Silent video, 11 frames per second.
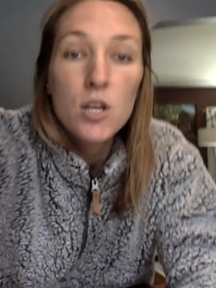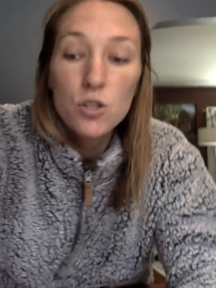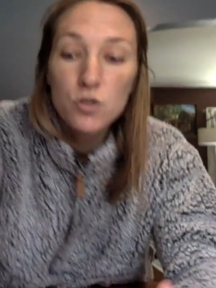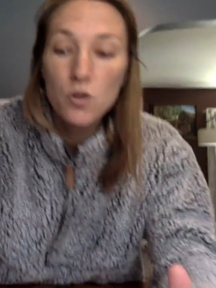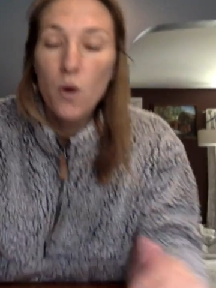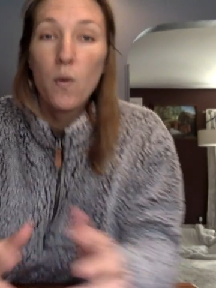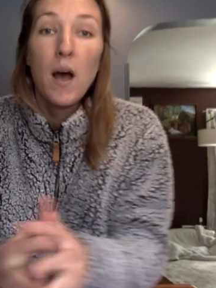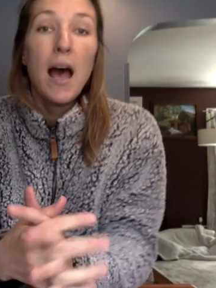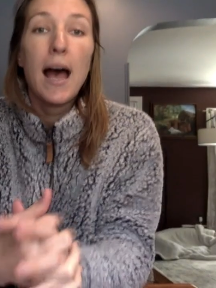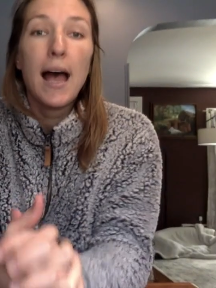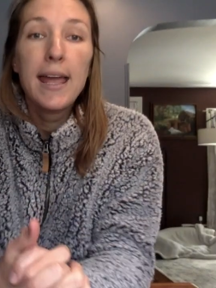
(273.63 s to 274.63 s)
So
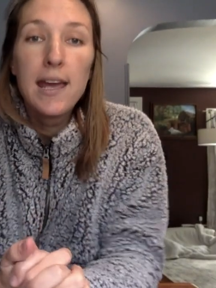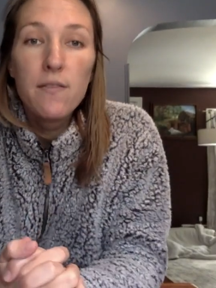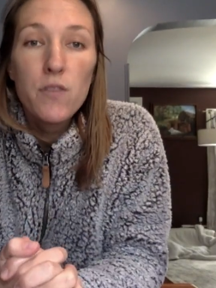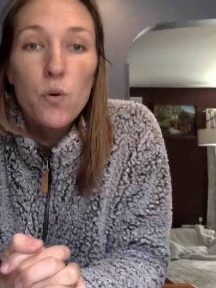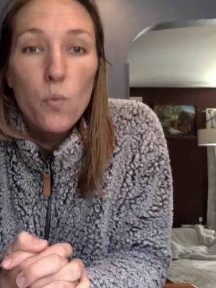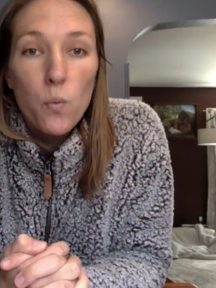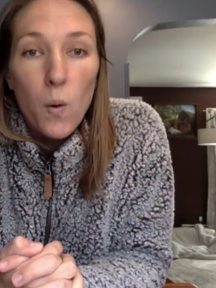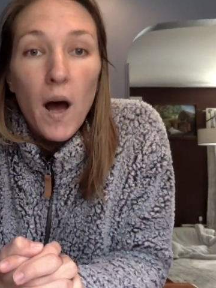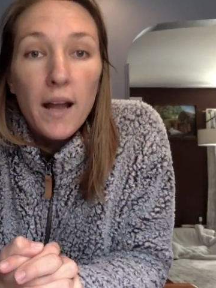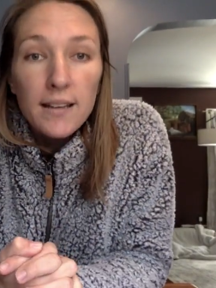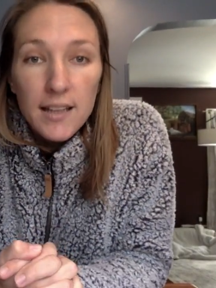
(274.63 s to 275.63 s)
I gave you
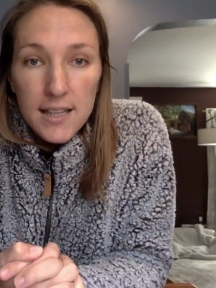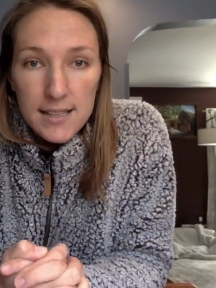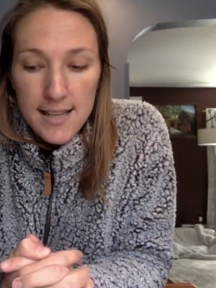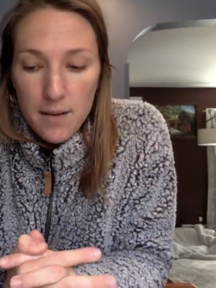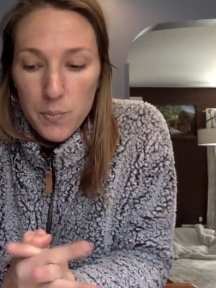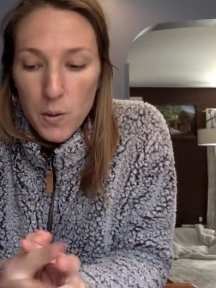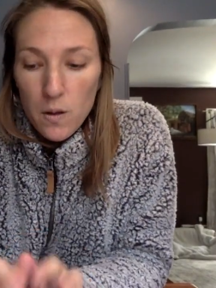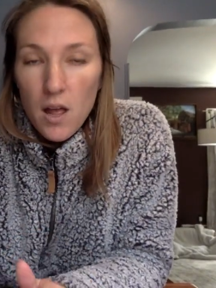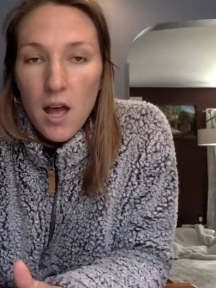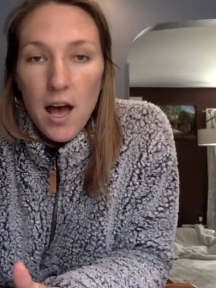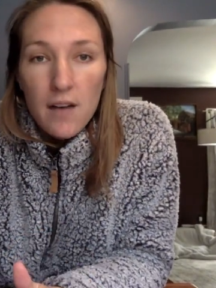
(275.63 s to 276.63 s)
one example
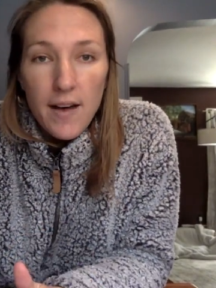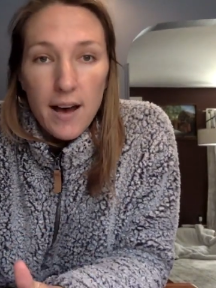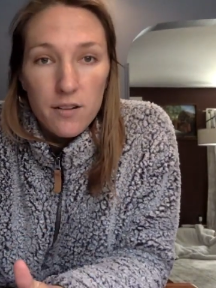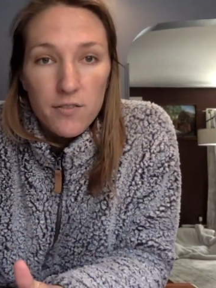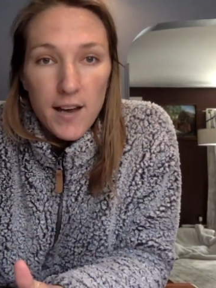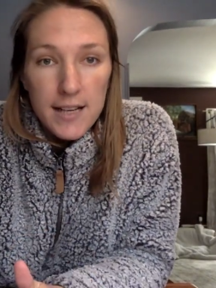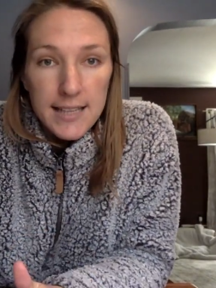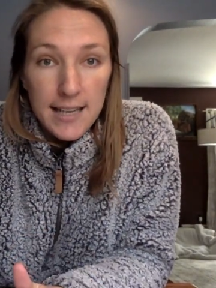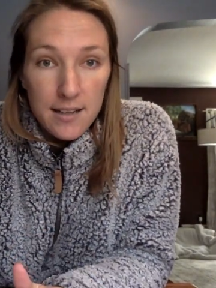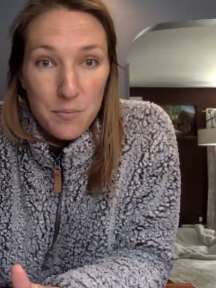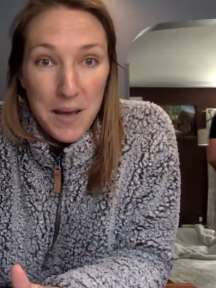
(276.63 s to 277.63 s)
of how to find a
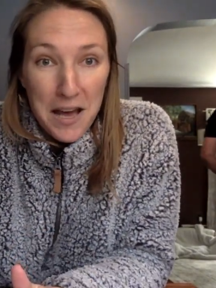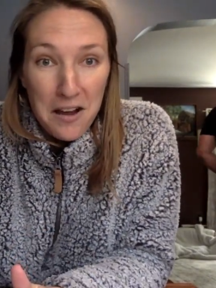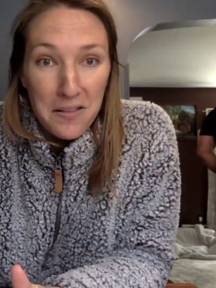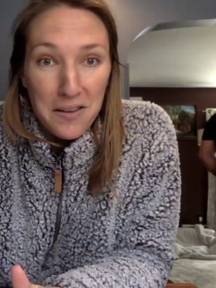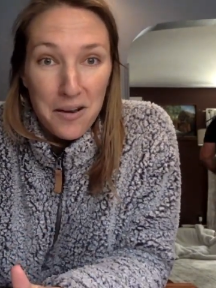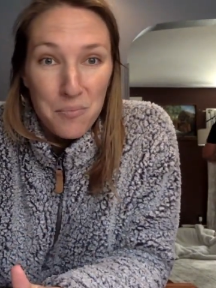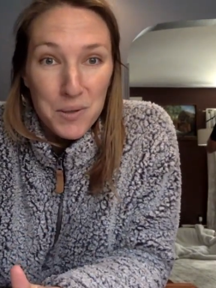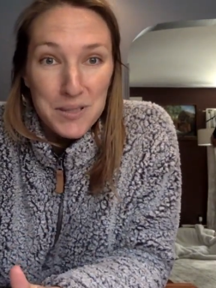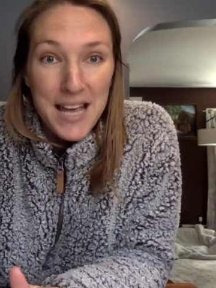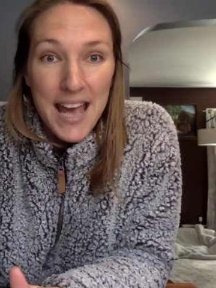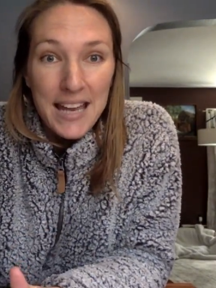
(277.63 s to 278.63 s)
hidden pair in the number
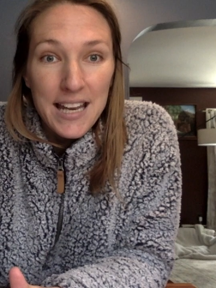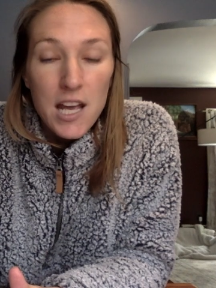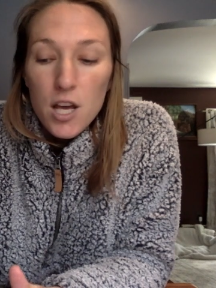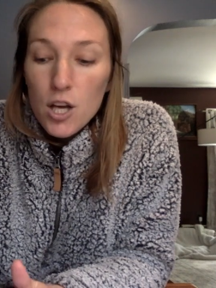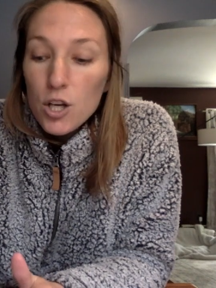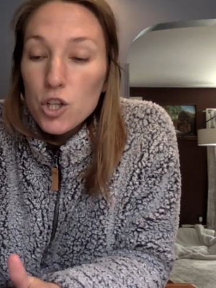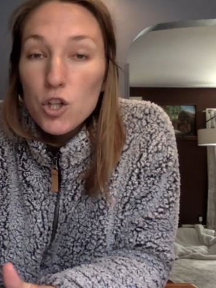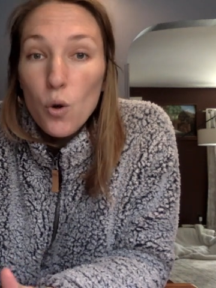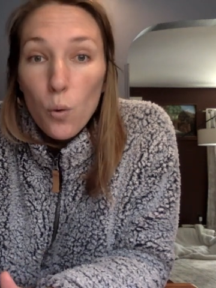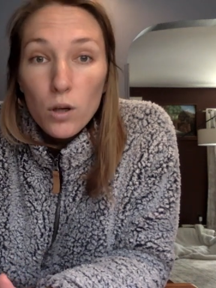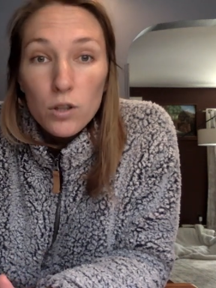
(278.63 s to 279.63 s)
10.
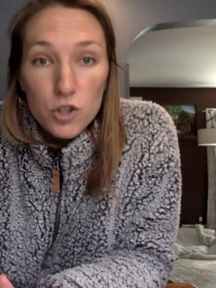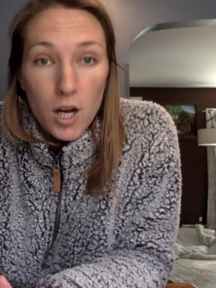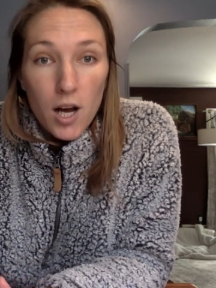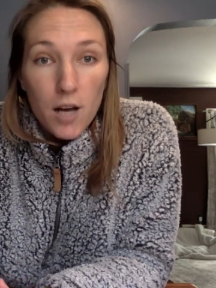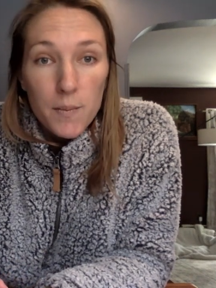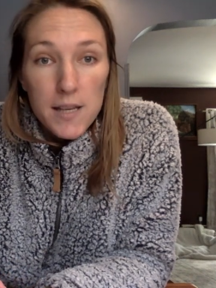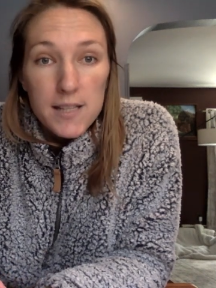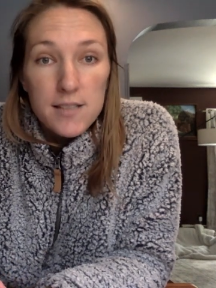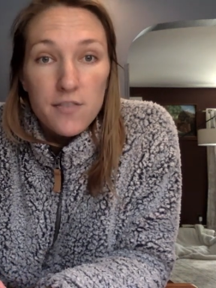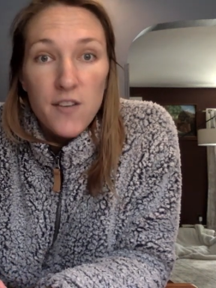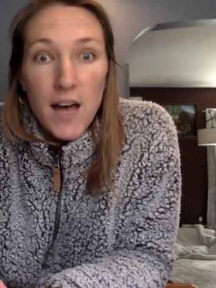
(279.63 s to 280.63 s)
Your job is
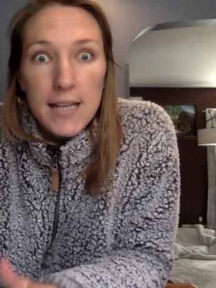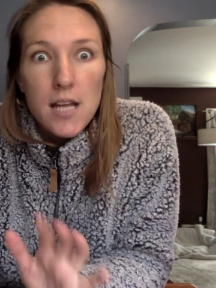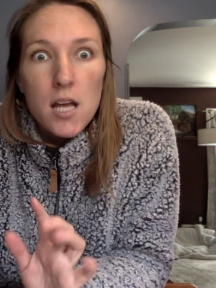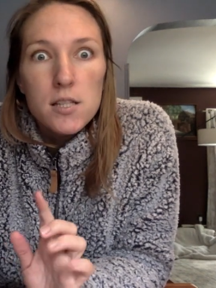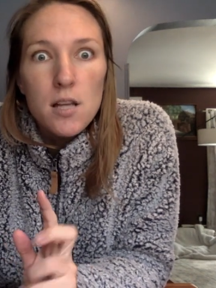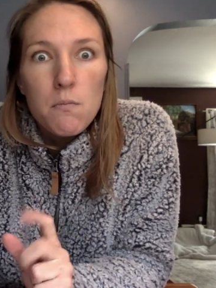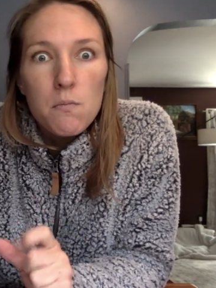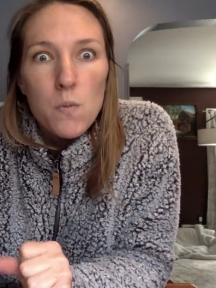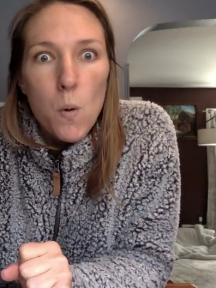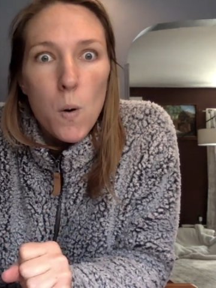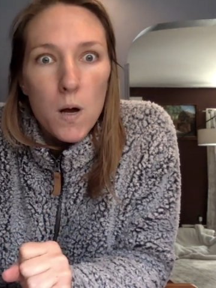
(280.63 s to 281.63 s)
to find some
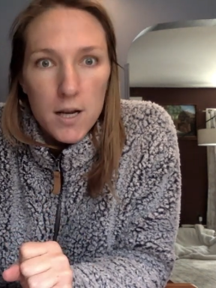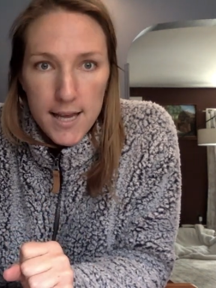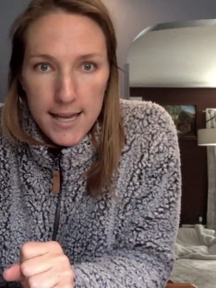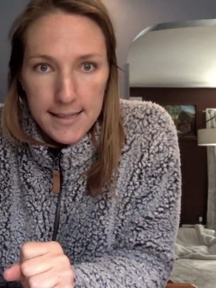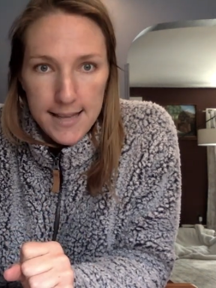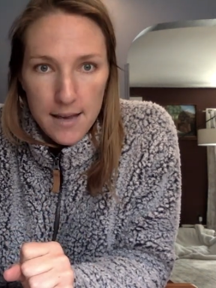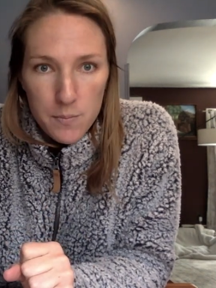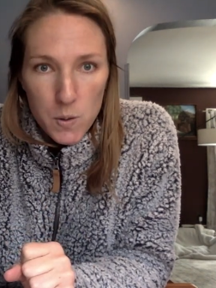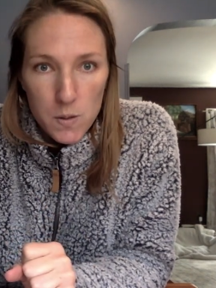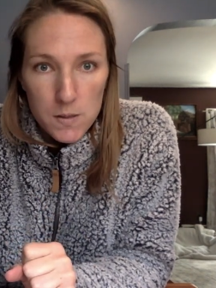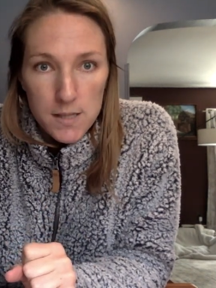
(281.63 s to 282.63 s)
more
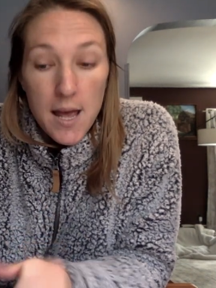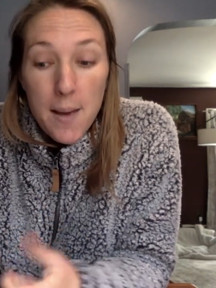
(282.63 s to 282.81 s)
examples.